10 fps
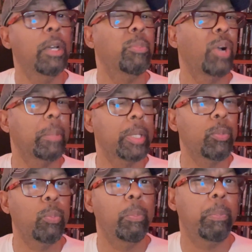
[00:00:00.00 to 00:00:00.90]
probably
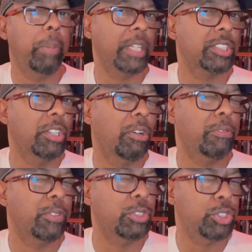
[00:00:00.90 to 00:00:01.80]
best known
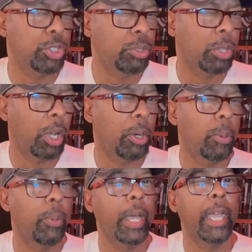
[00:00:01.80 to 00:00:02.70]
for
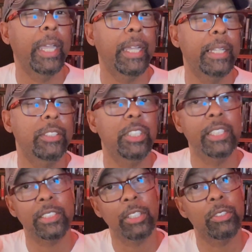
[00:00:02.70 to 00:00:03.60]
Juno and
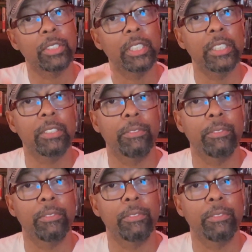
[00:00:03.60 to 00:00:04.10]
this year's Lisa